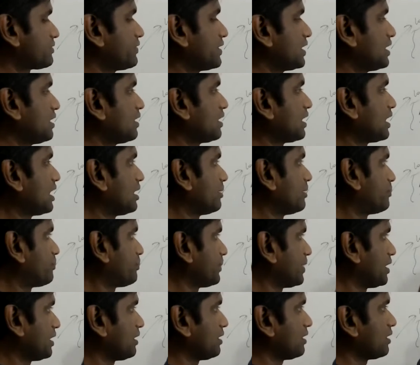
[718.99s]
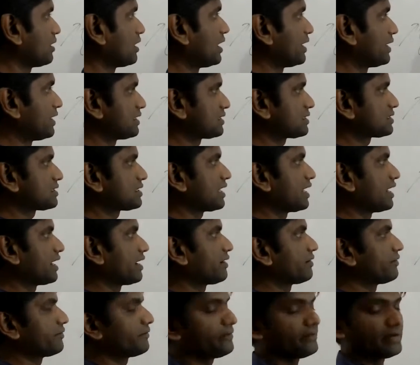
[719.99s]
will help me
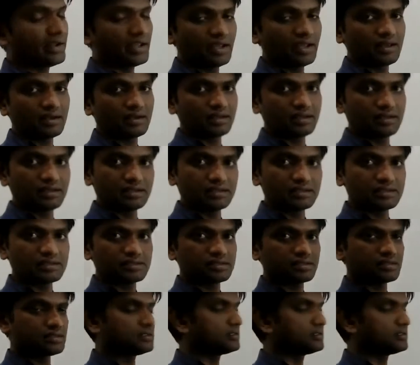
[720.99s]
understand where is